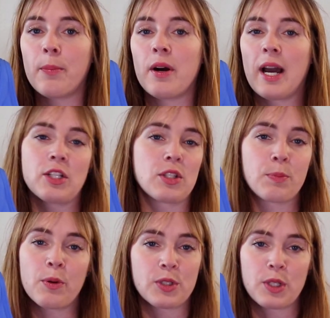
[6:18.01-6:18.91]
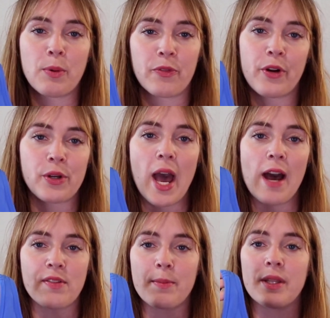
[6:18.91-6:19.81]
but I just still prefer to
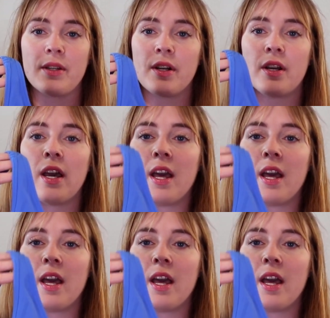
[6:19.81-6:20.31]
have them in there.